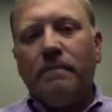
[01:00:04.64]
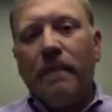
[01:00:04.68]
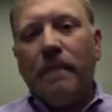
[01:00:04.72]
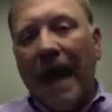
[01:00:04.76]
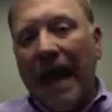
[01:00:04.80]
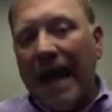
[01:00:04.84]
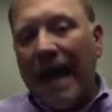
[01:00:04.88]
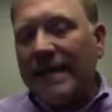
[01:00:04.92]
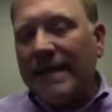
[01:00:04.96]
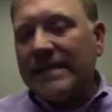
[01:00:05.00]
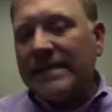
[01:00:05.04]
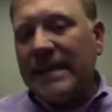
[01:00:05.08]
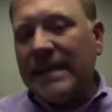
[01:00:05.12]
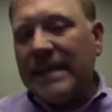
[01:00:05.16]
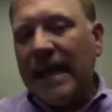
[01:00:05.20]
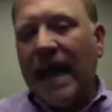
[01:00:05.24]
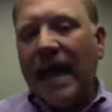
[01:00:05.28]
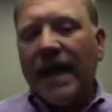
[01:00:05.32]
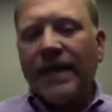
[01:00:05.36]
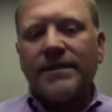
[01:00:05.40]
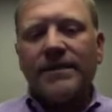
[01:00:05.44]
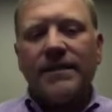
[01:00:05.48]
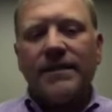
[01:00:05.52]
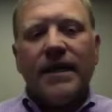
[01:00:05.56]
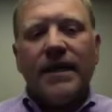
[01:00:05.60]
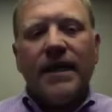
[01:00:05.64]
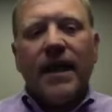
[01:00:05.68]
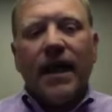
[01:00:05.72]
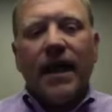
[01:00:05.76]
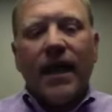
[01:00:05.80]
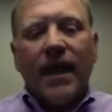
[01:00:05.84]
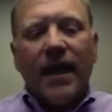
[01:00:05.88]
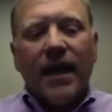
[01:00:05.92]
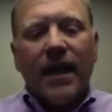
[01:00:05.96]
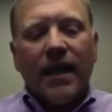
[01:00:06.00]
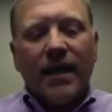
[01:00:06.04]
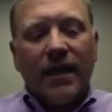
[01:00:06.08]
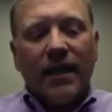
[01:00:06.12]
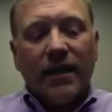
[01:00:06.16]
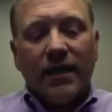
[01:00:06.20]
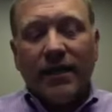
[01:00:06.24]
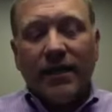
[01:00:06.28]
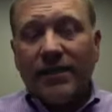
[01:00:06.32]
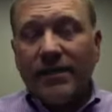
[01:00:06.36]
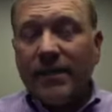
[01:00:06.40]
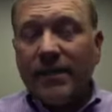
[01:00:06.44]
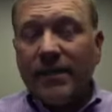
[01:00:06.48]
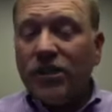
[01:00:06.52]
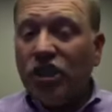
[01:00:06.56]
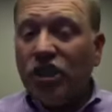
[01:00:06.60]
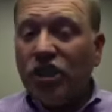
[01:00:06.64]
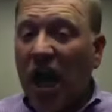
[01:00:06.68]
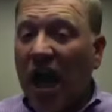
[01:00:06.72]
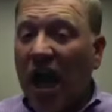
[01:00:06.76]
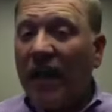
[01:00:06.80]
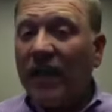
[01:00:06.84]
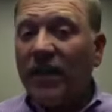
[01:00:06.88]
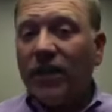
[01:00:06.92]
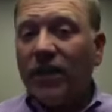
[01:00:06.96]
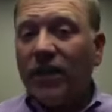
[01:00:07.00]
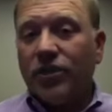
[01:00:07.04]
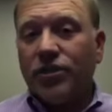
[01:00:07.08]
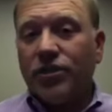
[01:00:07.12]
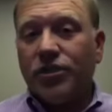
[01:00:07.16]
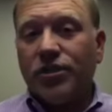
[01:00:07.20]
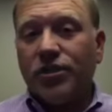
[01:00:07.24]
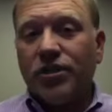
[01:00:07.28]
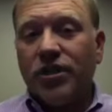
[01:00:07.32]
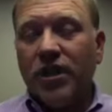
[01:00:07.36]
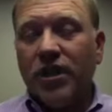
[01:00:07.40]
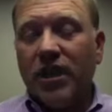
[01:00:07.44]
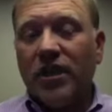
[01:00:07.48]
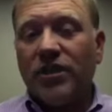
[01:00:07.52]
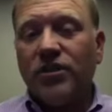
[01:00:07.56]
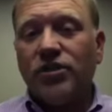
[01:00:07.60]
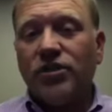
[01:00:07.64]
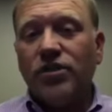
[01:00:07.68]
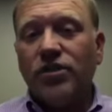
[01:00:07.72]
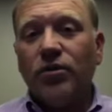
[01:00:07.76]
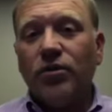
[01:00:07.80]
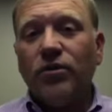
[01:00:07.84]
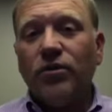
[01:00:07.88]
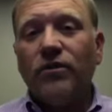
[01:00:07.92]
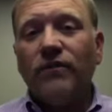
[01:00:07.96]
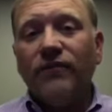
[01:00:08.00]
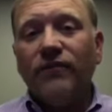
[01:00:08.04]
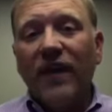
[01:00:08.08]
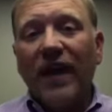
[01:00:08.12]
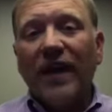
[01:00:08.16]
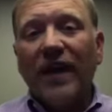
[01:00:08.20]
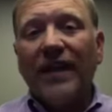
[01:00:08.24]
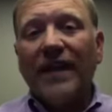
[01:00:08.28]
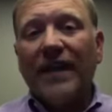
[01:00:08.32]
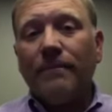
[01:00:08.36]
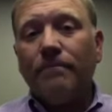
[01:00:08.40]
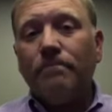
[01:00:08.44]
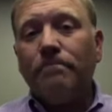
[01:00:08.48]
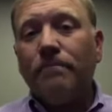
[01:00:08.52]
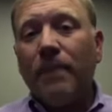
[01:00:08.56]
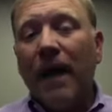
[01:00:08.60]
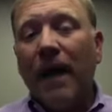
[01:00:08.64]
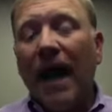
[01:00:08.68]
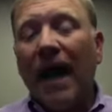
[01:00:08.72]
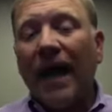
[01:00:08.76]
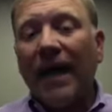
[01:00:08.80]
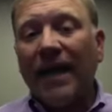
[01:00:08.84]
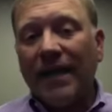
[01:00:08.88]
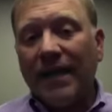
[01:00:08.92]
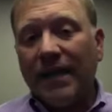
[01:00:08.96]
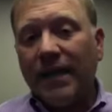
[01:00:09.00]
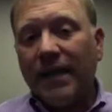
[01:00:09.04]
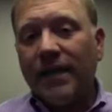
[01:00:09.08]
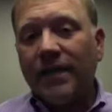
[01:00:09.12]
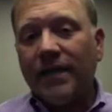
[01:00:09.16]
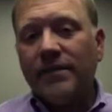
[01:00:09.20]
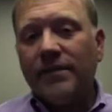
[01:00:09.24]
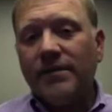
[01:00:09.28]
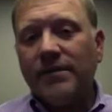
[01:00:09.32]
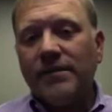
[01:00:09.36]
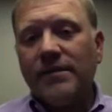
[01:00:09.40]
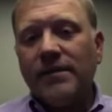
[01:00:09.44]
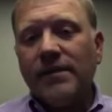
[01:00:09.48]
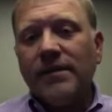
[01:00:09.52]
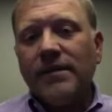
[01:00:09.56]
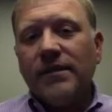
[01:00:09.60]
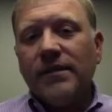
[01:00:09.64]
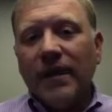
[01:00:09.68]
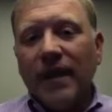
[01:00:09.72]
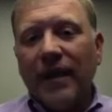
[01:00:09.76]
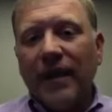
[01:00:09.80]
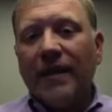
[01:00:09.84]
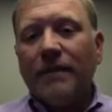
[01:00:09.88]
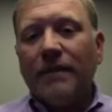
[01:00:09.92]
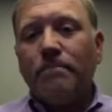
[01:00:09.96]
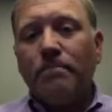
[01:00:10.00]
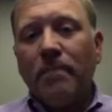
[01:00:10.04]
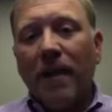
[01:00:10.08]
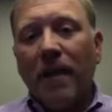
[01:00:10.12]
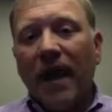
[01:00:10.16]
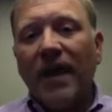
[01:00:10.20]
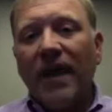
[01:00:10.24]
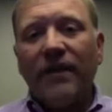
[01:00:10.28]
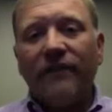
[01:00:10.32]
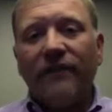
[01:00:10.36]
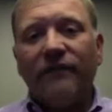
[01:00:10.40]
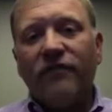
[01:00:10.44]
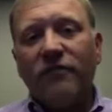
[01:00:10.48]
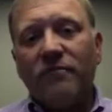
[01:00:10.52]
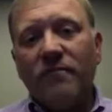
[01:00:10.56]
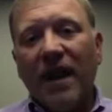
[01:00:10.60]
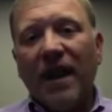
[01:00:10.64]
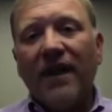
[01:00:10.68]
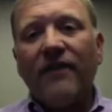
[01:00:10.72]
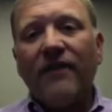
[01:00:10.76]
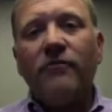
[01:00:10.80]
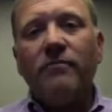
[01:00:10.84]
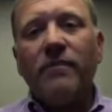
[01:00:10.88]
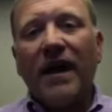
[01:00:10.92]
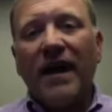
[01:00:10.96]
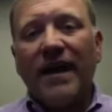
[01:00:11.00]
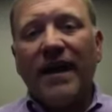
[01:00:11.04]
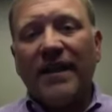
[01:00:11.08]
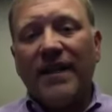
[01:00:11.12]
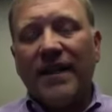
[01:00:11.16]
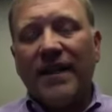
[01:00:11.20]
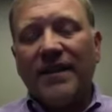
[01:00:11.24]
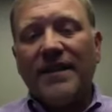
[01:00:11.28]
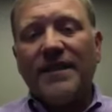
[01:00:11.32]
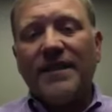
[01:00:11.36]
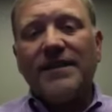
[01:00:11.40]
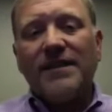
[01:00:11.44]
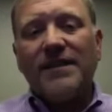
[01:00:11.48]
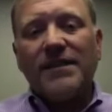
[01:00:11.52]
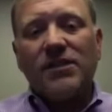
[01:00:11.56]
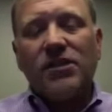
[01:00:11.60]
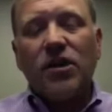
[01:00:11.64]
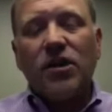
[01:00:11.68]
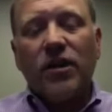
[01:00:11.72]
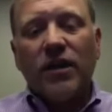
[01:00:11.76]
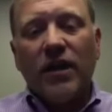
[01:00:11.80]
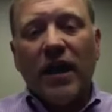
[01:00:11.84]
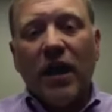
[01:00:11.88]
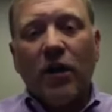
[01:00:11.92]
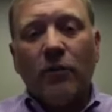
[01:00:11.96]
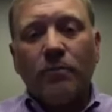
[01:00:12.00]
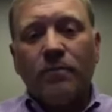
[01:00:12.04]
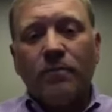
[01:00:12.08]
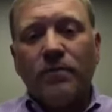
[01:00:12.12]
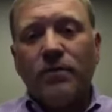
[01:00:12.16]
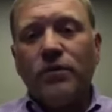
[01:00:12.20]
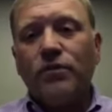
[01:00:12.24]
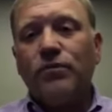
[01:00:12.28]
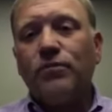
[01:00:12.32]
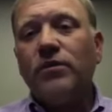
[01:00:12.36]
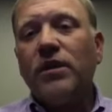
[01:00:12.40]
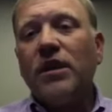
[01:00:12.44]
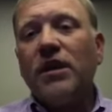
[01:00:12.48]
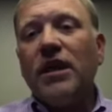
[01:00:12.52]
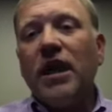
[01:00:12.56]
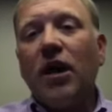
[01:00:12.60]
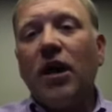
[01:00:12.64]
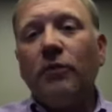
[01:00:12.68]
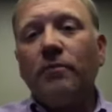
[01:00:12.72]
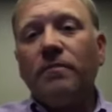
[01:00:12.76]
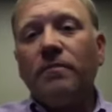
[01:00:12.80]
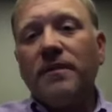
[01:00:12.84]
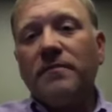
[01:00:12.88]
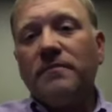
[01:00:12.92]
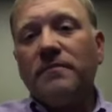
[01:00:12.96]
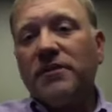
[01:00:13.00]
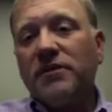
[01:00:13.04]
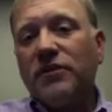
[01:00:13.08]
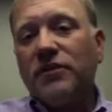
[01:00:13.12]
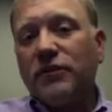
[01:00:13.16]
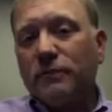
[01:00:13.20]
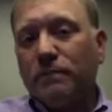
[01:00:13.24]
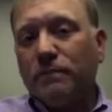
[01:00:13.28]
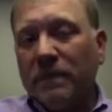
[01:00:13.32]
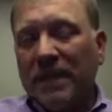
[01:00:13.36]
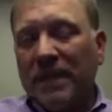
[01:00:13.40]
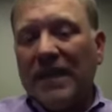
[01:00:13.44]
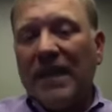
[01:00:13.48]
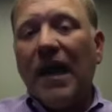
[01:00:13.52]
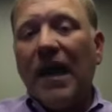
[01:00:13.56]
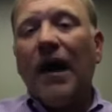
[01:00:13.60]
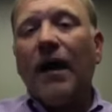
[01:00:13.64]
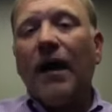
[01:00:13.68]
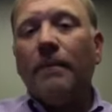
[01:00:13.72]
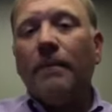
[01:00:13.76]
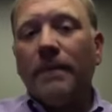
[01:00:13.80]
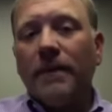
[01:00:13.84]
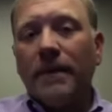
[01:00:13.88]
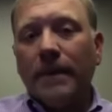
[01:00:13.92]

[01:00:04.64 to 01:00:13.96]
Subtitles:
past that, and it's a challenge. And so you've got to get buy-in. You got to get buy-in from everybody that this is going to help them speed up,